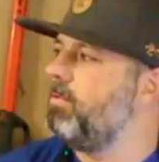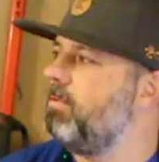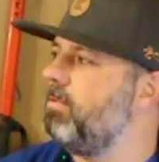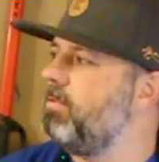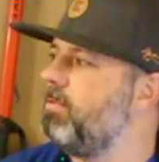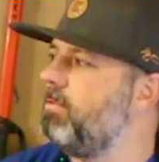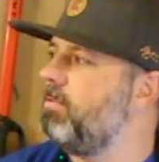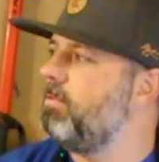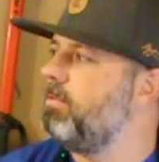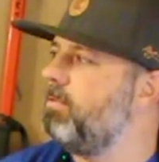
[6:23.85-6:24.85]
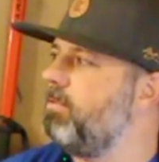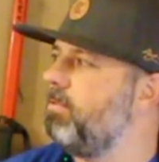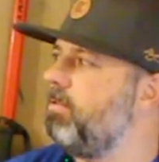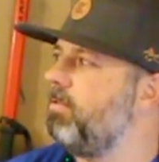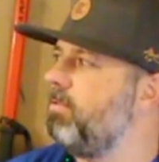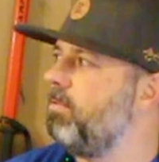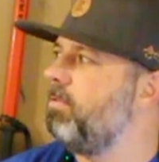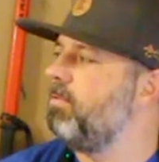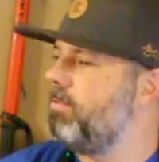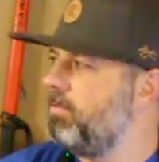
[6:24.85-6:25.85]

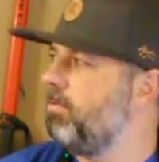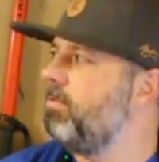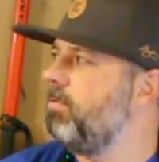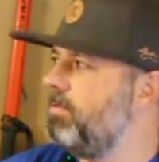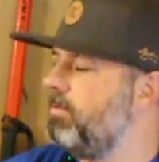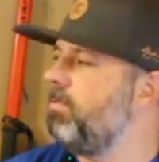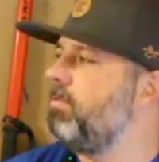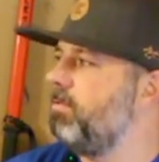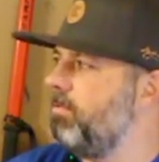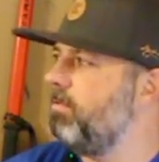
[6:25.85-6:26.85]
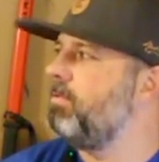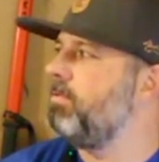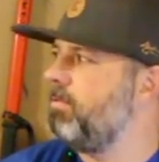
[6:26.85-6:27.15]
[no speech]